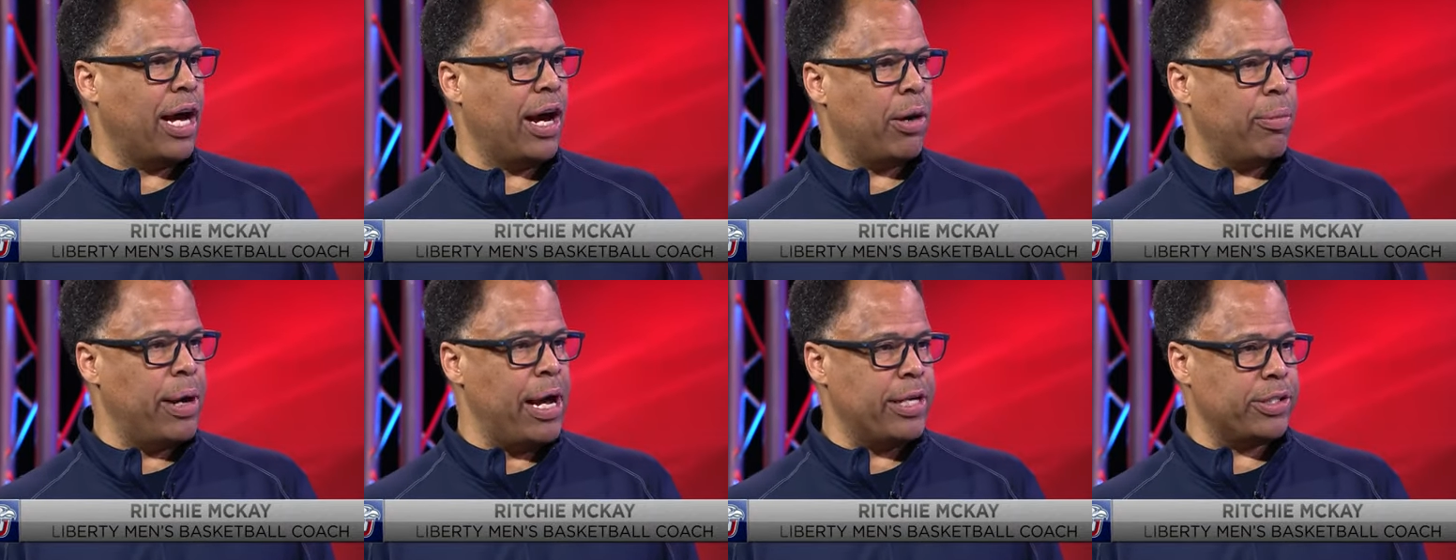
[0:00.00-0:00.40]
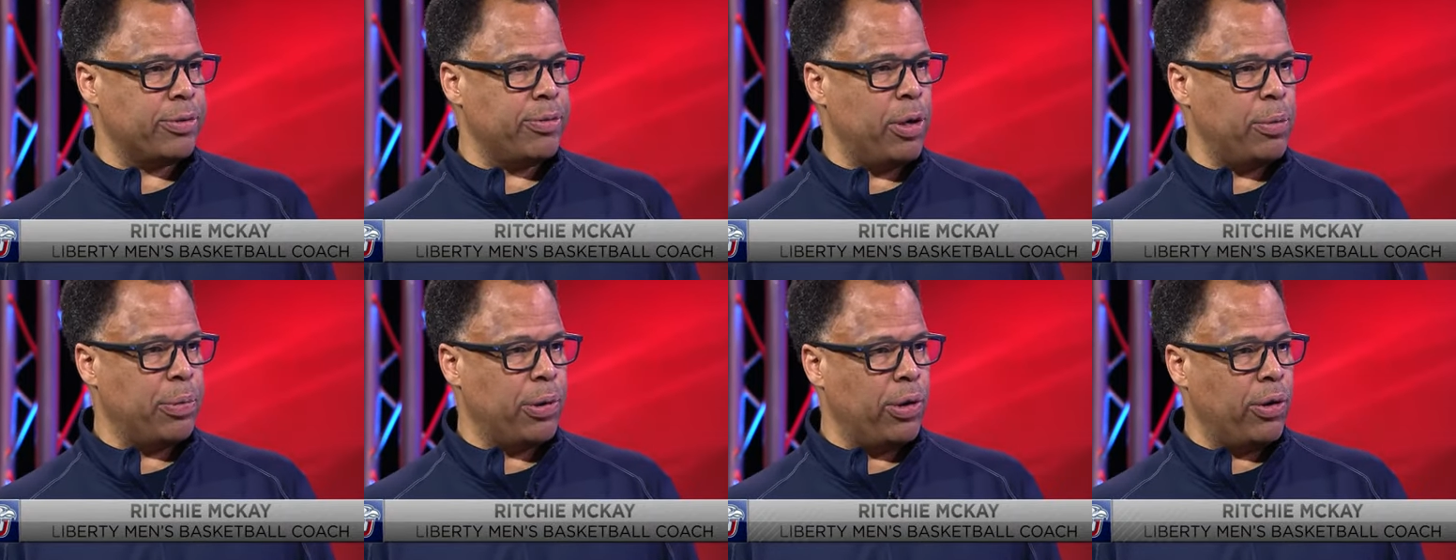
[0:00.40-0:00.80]
our
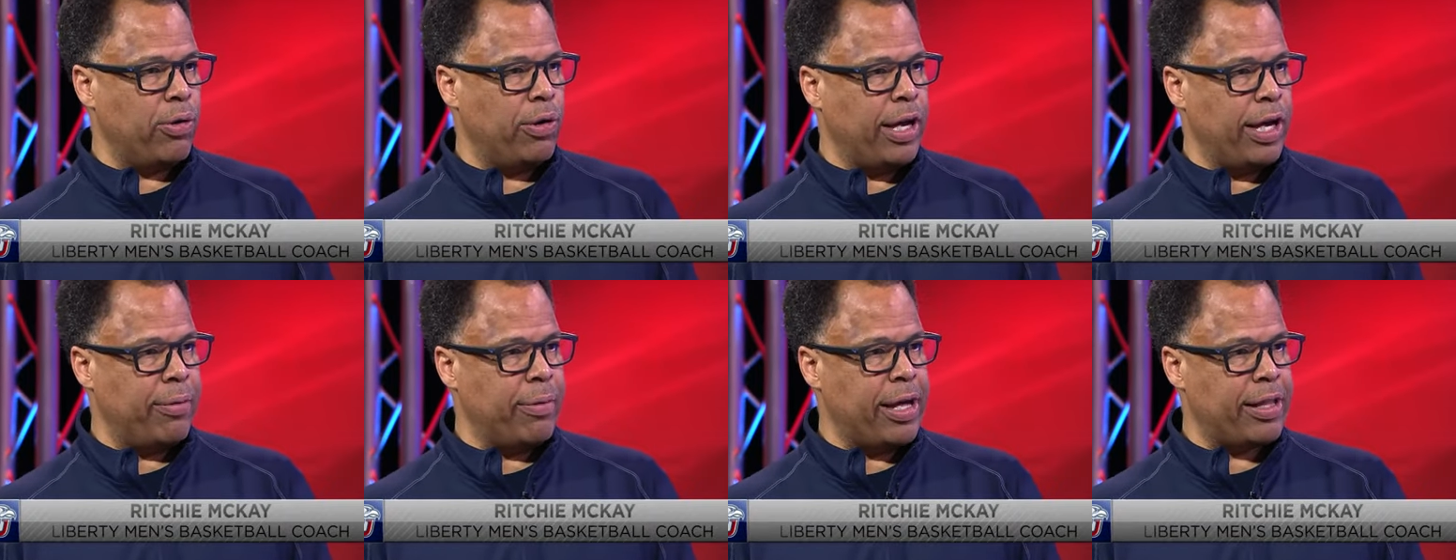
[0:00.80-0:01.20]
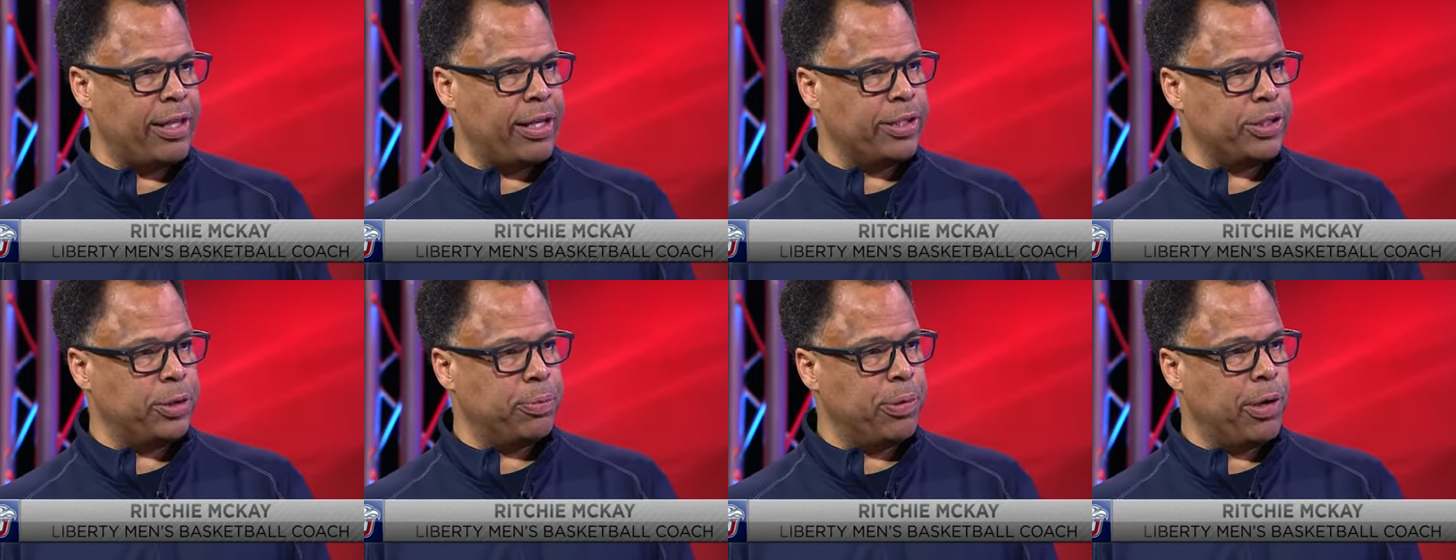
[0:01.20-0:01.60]
basketball program,
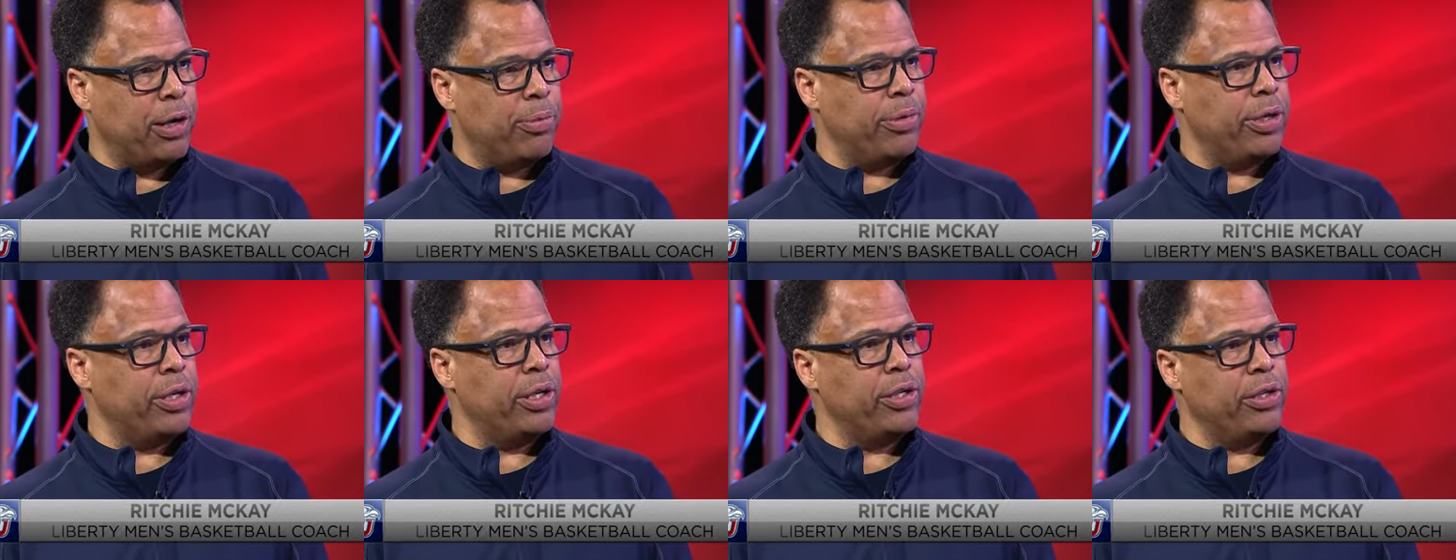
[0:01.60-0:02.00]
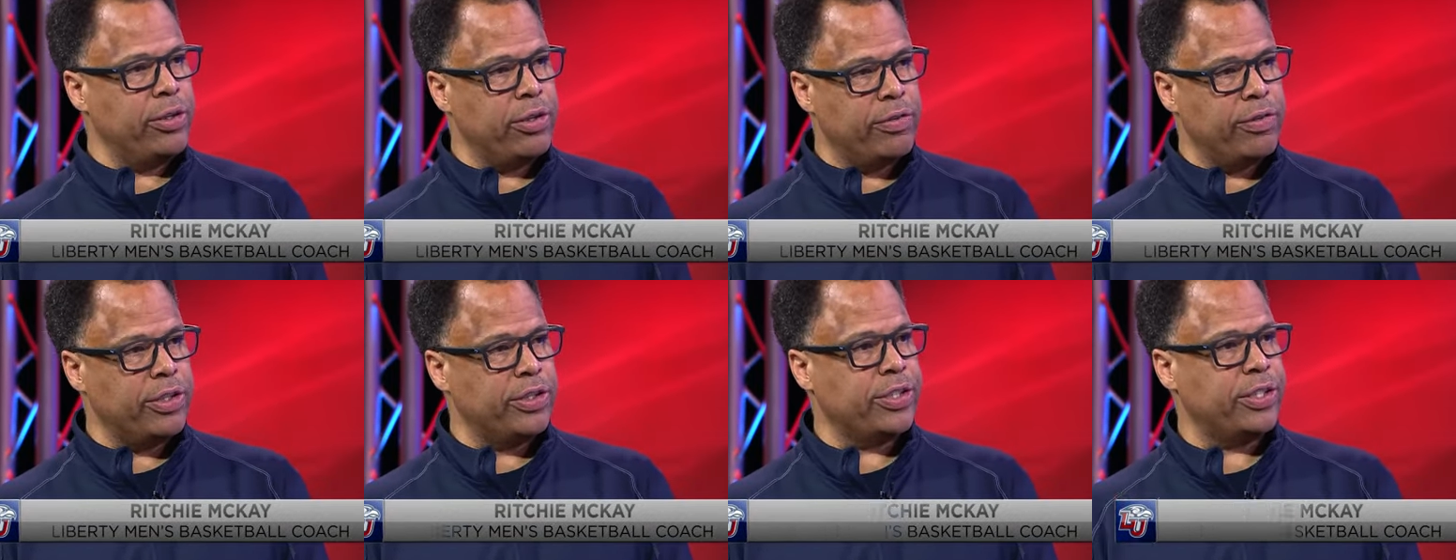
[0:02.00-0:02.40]
athletics department,
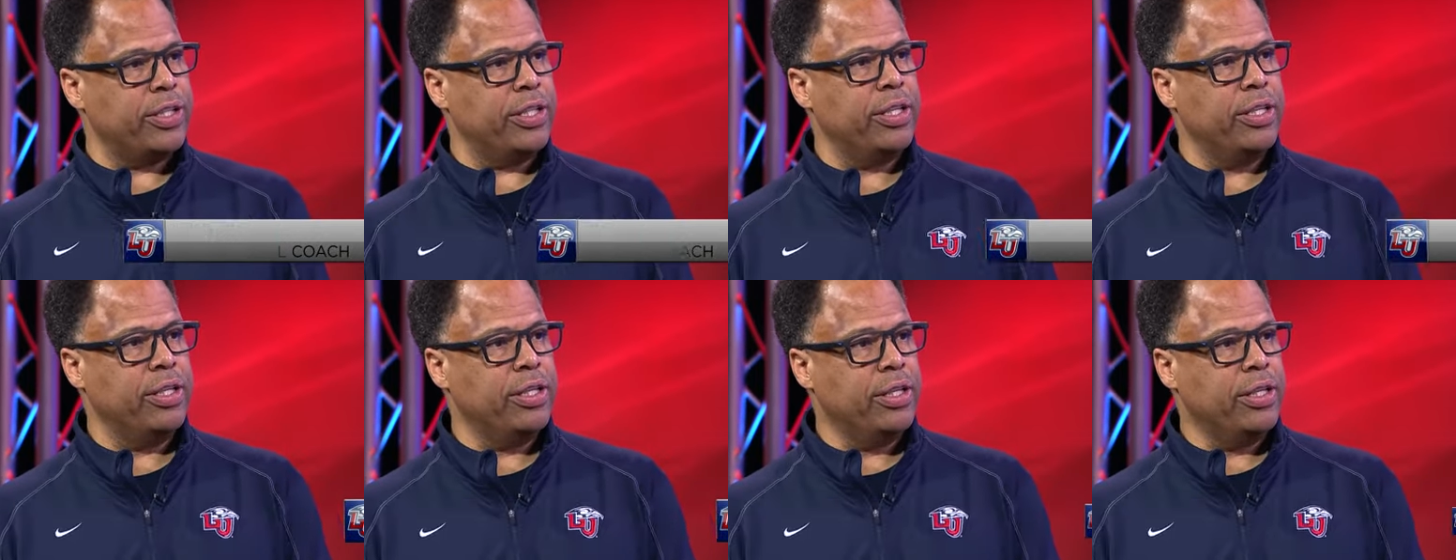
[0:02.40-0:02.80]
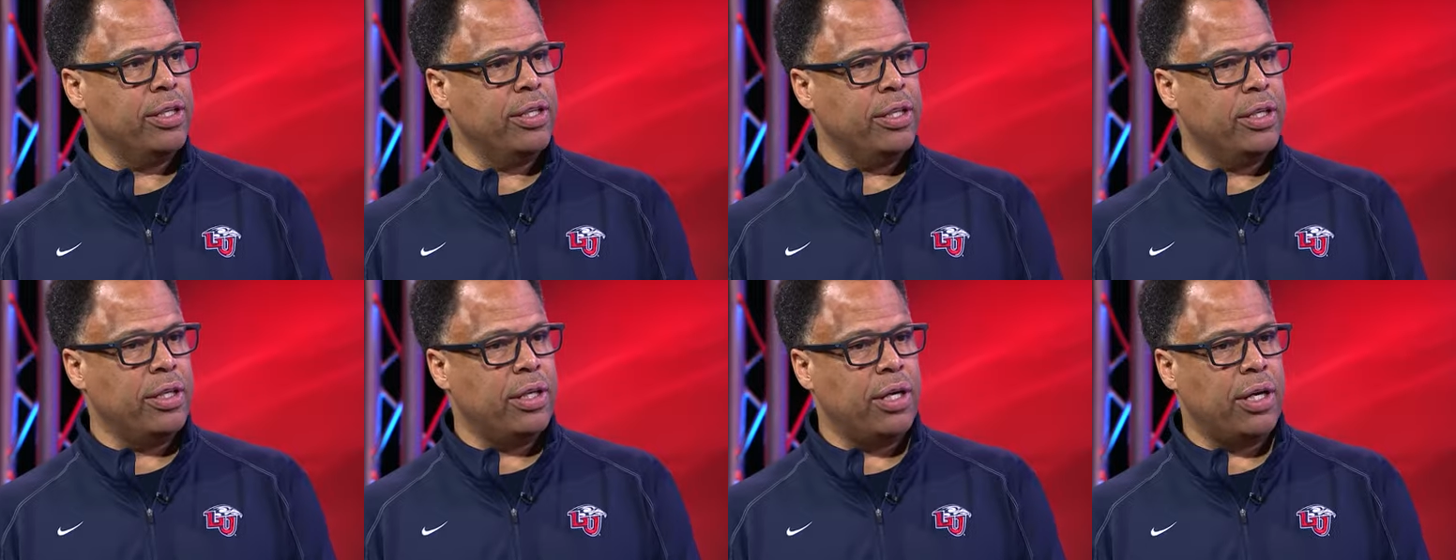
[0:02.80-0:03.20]
university.
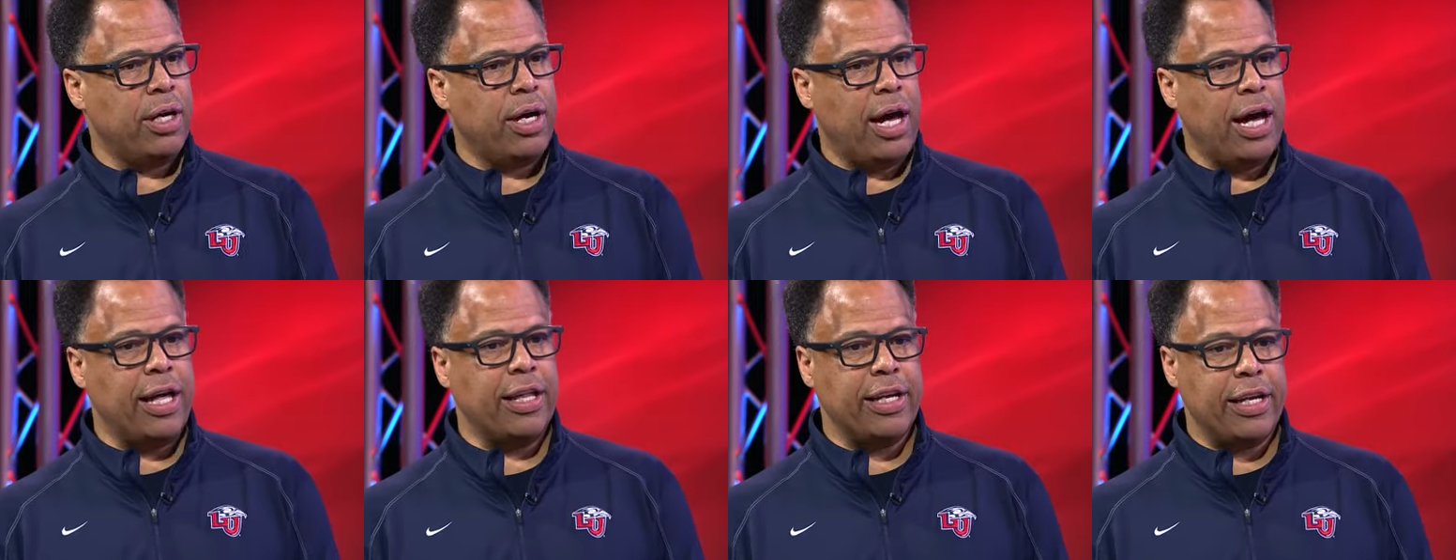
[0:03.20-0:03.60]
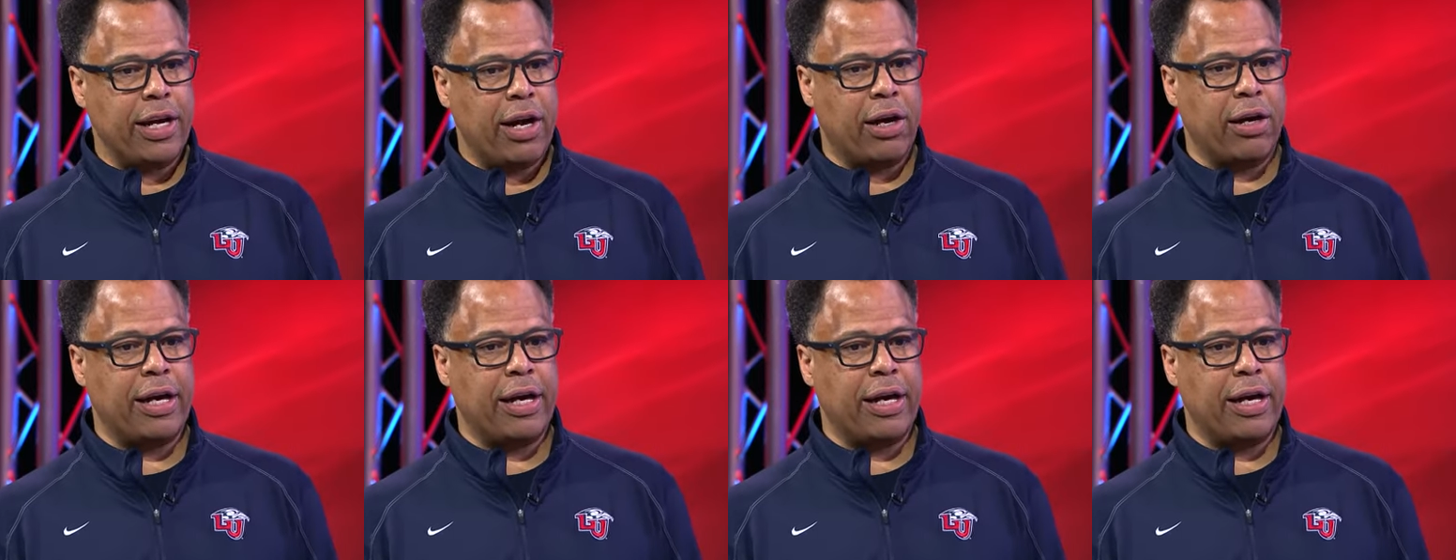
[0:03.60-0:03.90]
Uh, I think our